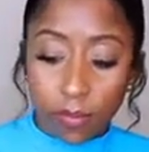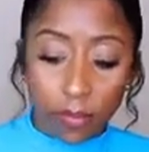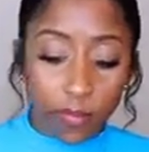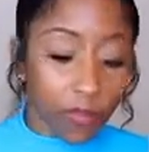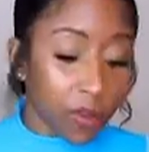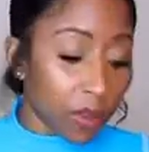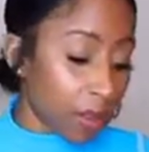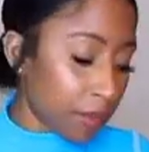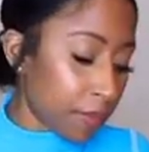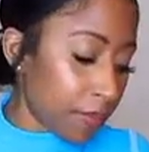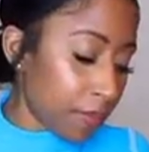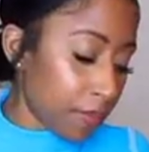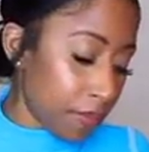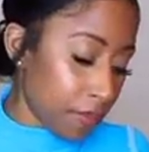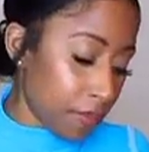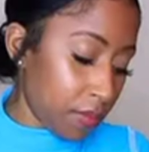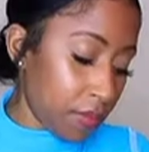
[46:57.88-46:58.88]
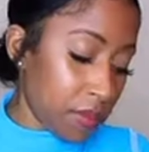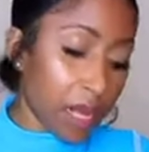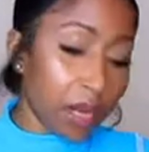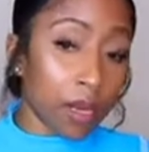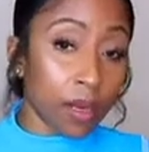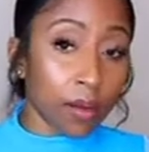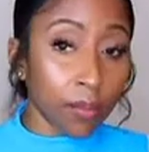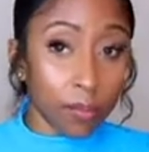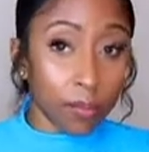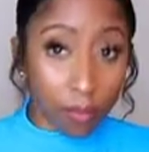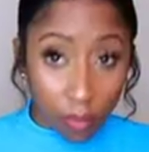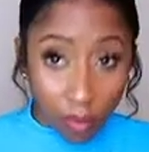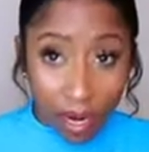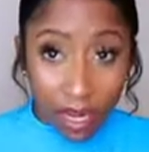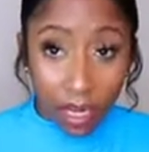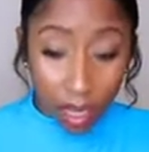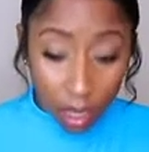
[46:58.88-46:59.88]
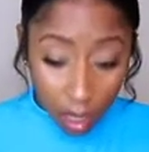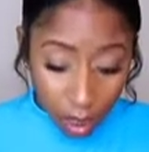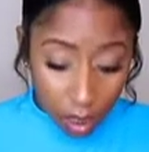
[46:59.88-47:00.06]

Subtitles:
for them. They need a break.